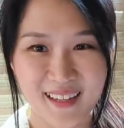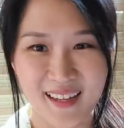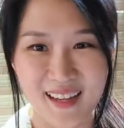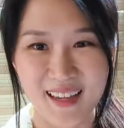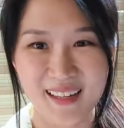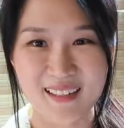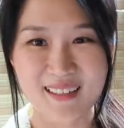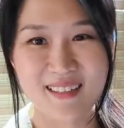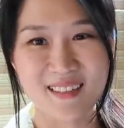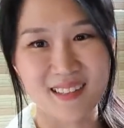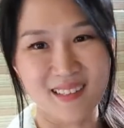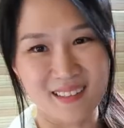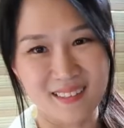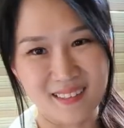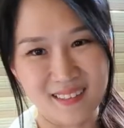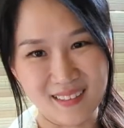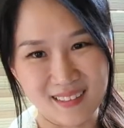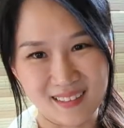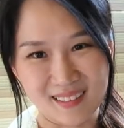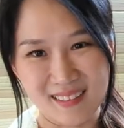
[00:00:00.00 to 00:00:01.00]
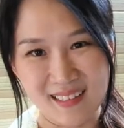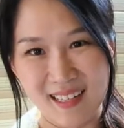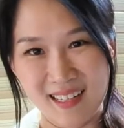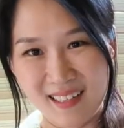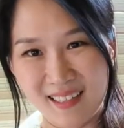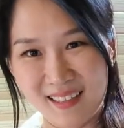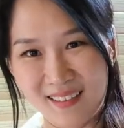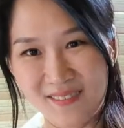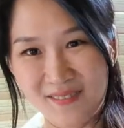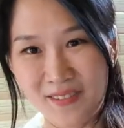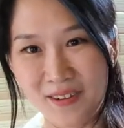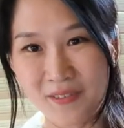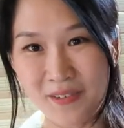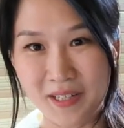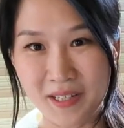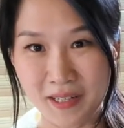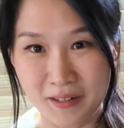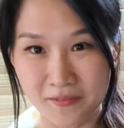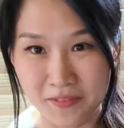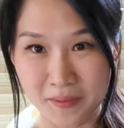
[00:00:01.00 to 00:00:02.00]
And it's got this like very
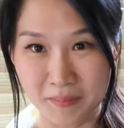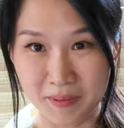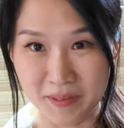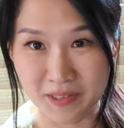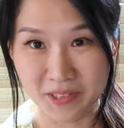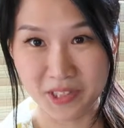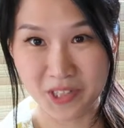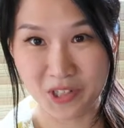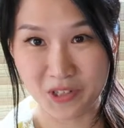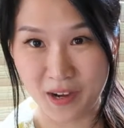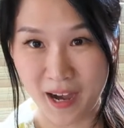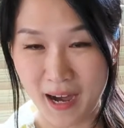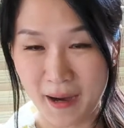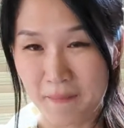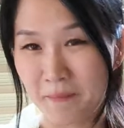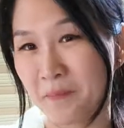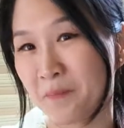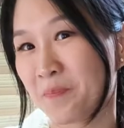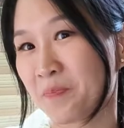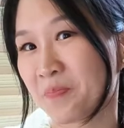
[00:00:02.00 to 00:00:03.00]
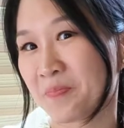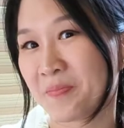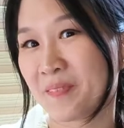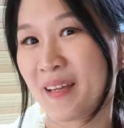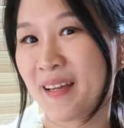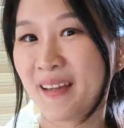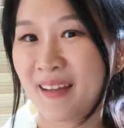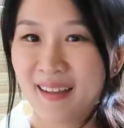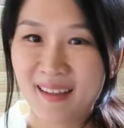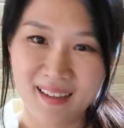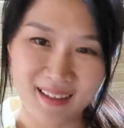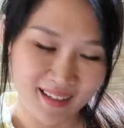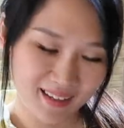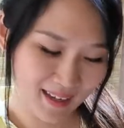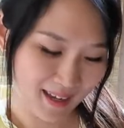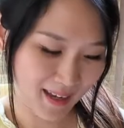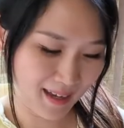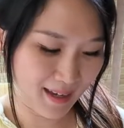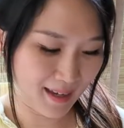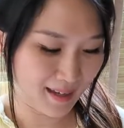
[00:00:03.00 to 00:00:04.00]
comfortable strap
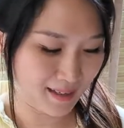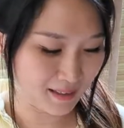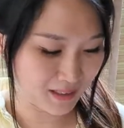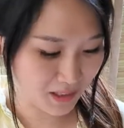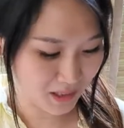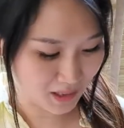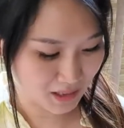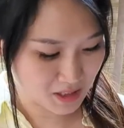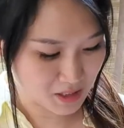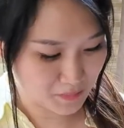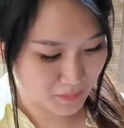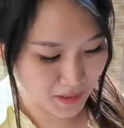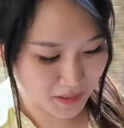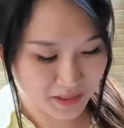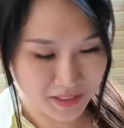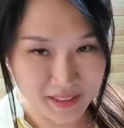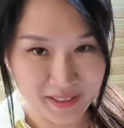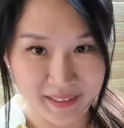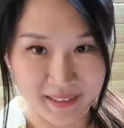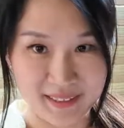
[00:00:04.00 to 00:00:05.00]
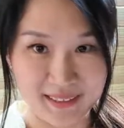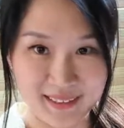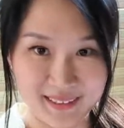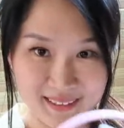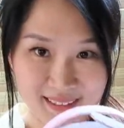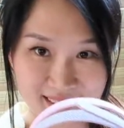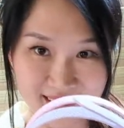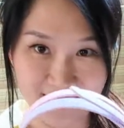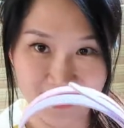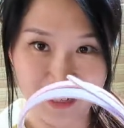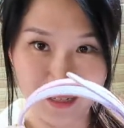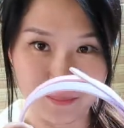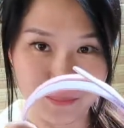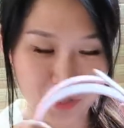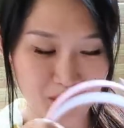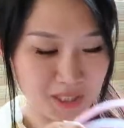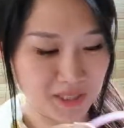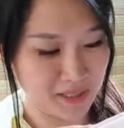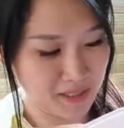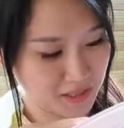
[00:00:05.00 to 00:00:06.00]
and a crossbody
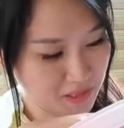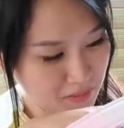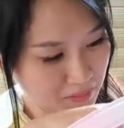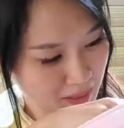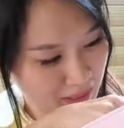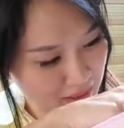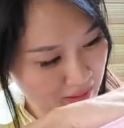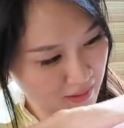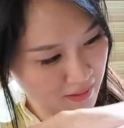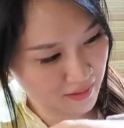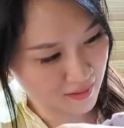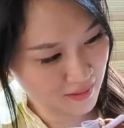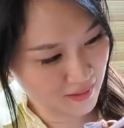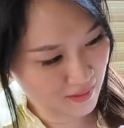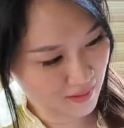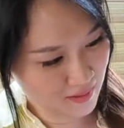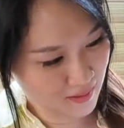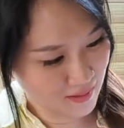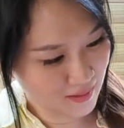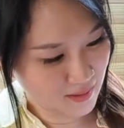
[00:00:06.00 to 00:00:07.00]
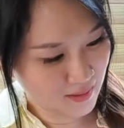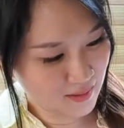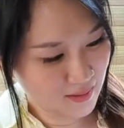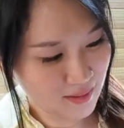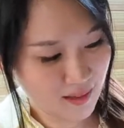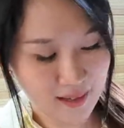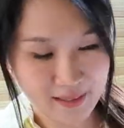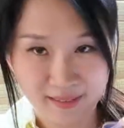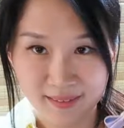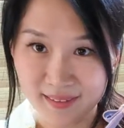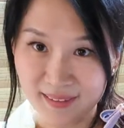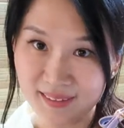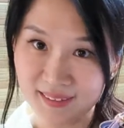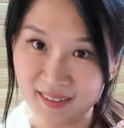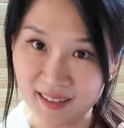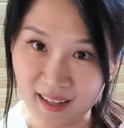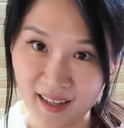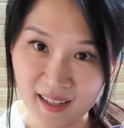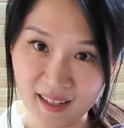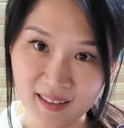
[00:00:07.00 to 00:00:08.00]
option as well. I did
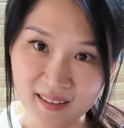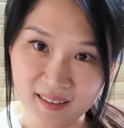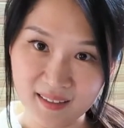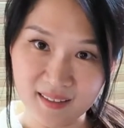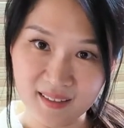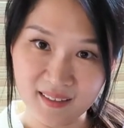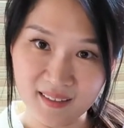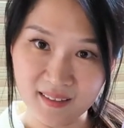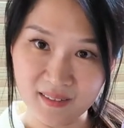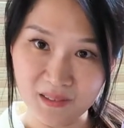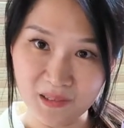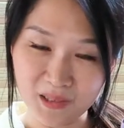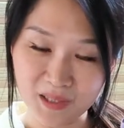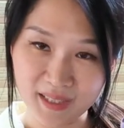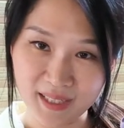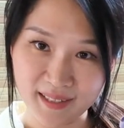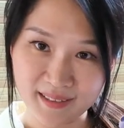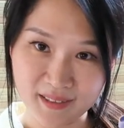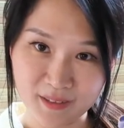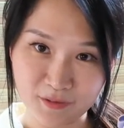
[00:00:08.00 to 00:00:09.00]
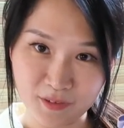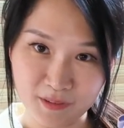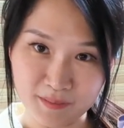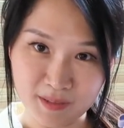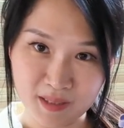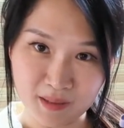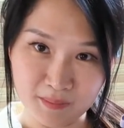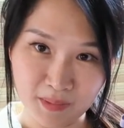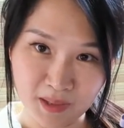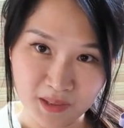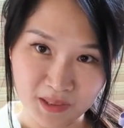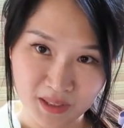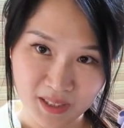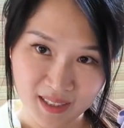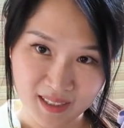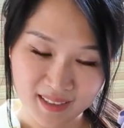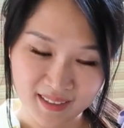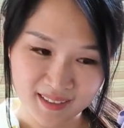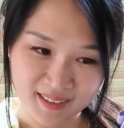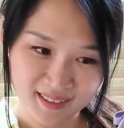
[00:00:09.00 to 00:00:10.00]
get an organizer from
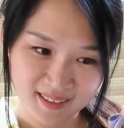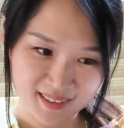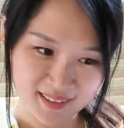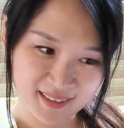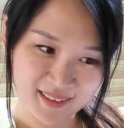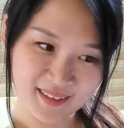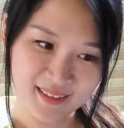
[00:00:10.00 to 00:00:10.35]
Samogar.